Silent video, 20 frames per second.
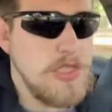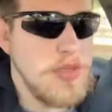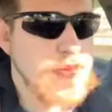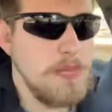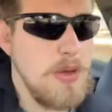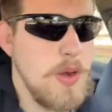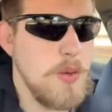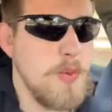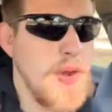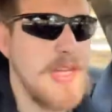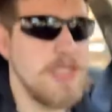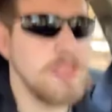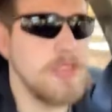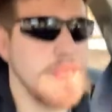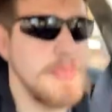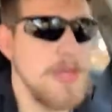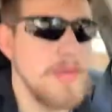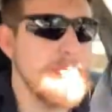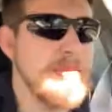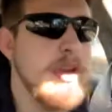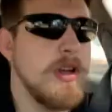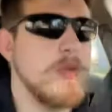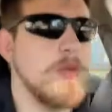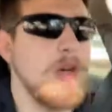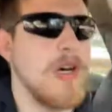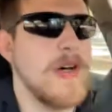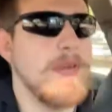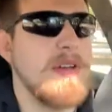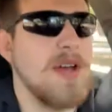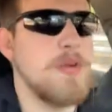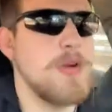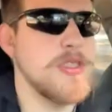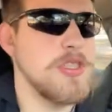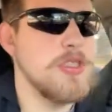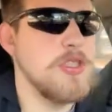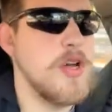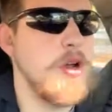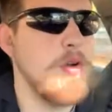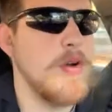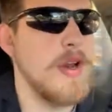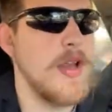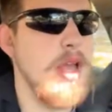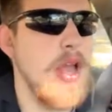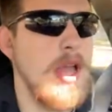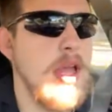my weights a bit. Well, I wasn't lowering.